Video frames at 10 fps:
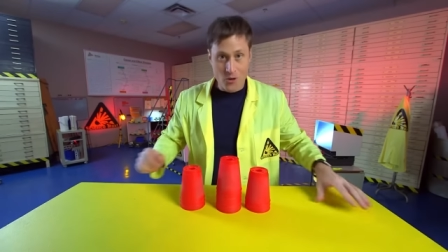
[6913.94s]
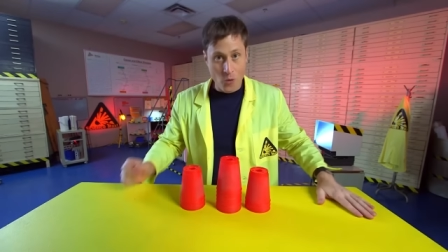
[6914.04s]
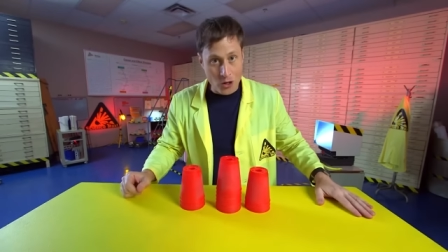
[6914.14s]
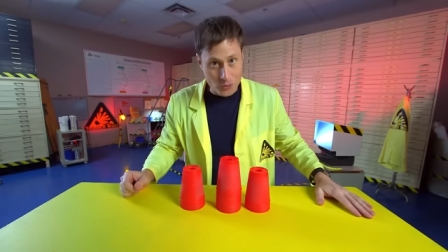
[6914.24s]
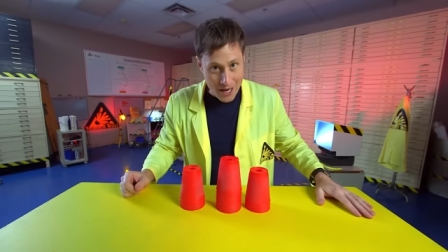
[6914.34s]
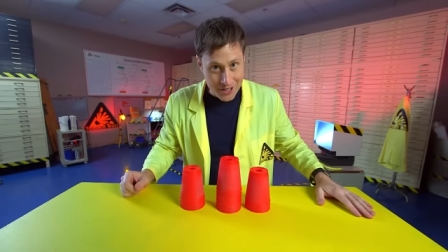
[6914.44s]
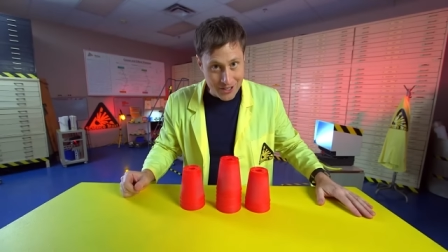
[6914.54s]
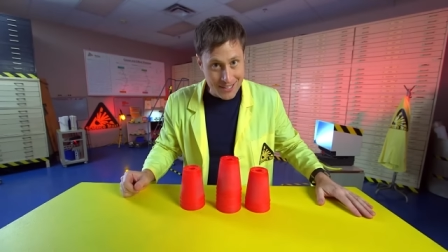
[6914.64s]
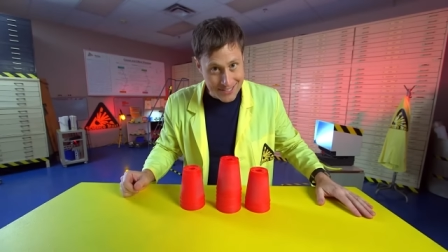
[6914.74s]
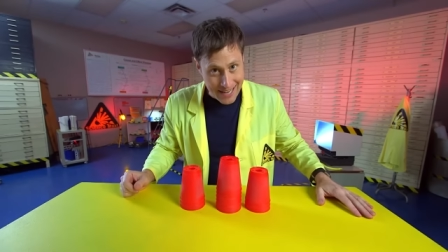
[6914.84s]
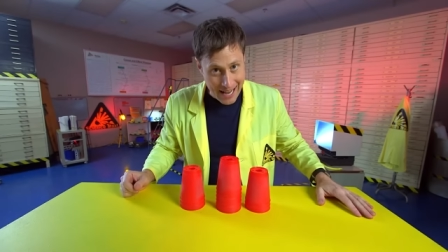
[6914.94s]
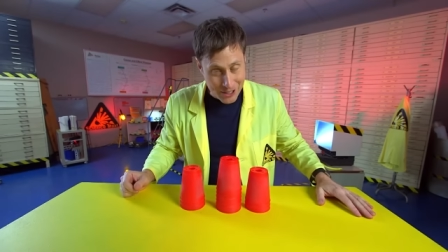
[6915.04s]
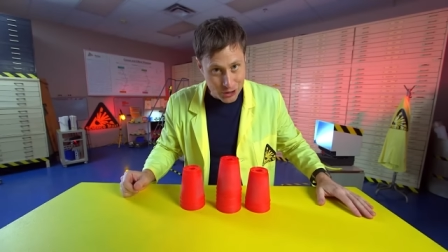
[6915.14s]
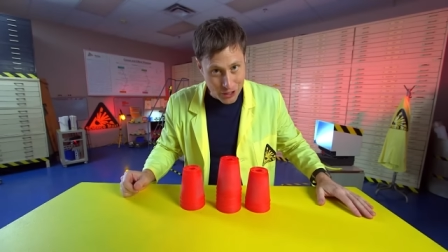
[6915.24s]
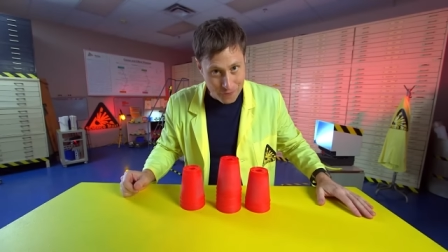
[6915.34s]
The world record is
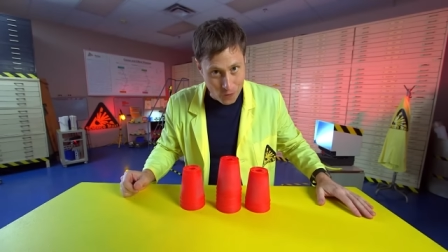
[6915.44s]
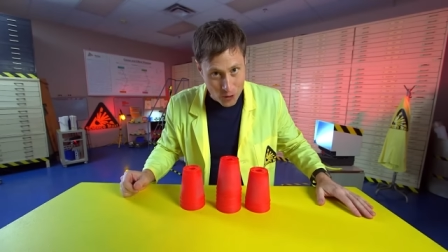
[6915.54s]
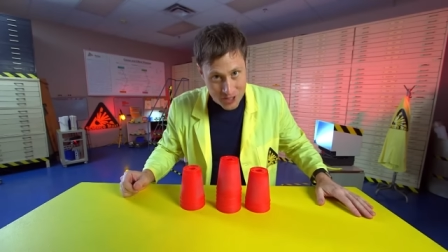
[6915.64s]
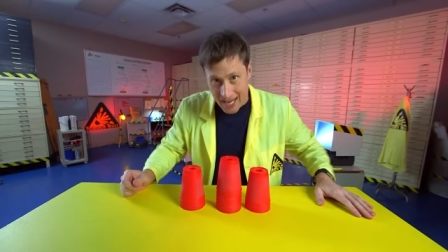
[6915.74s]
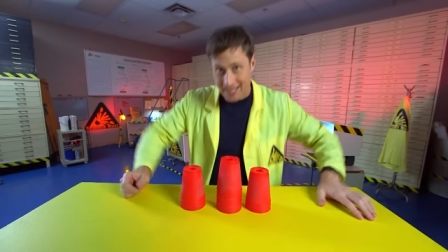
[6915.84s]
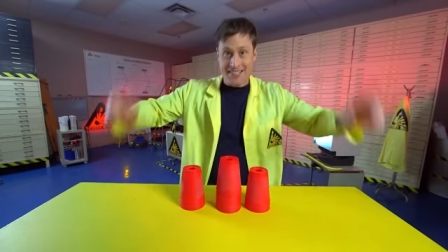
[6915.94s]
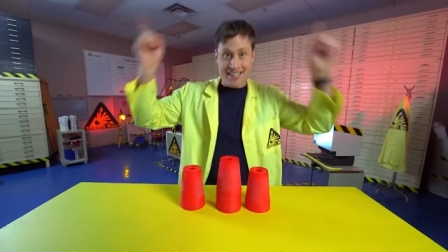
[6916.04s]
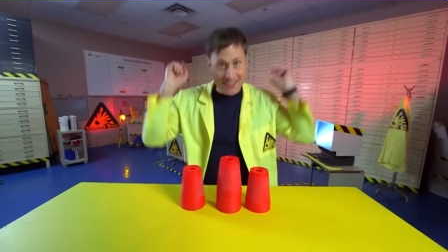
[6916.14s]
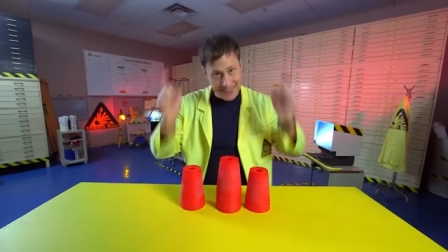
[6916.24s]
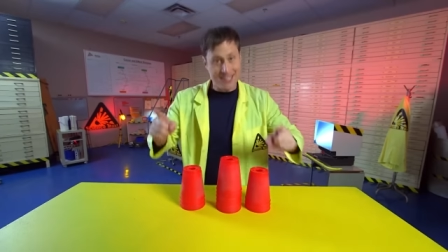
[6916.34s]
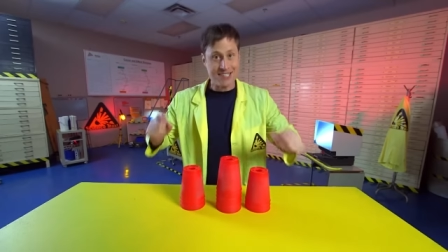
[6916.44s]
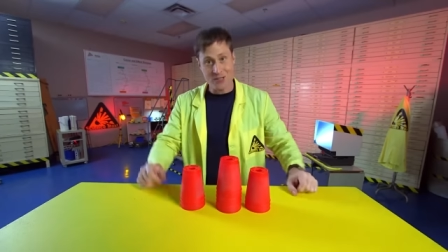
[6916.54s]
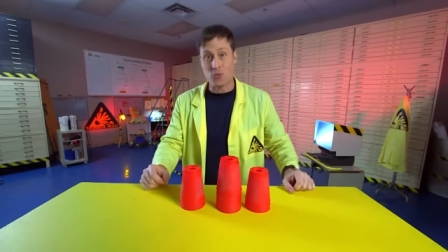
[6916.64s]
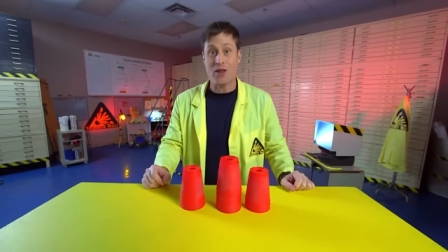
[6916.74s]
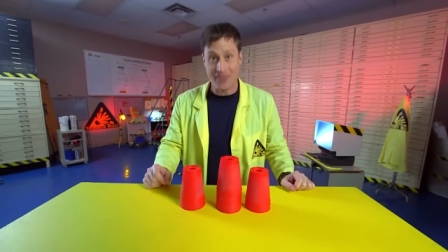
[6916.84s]
actually 4 seconds, and this
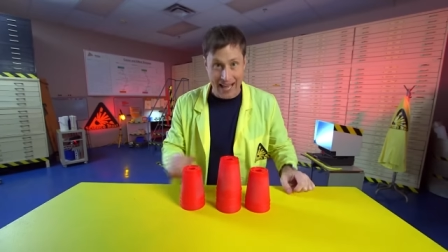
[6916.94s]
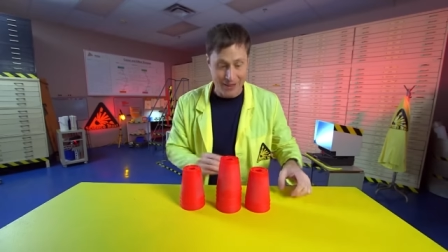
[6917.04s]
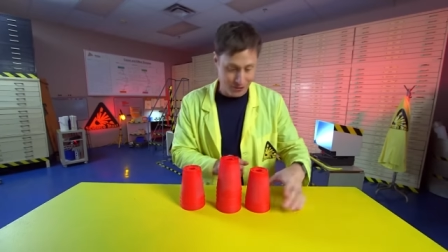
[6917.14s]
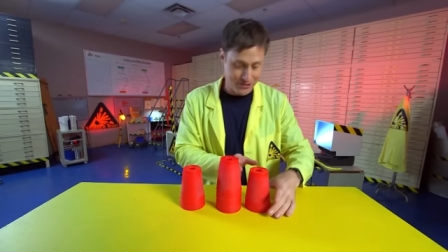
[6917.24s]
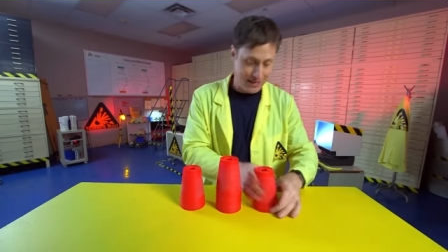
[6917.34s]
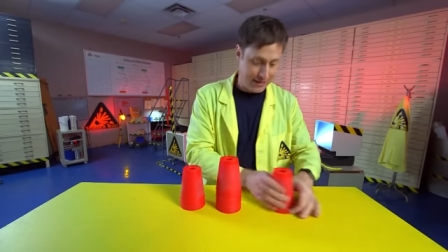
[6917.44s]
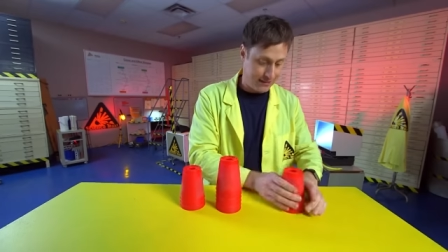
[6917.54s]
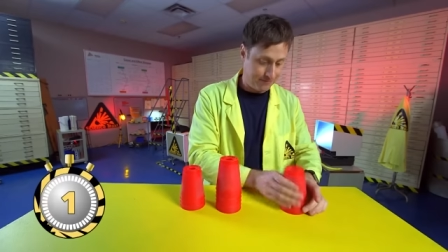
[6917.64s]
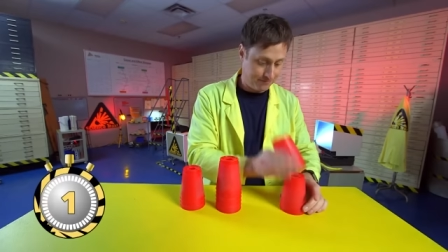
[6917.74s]
is what that looks like.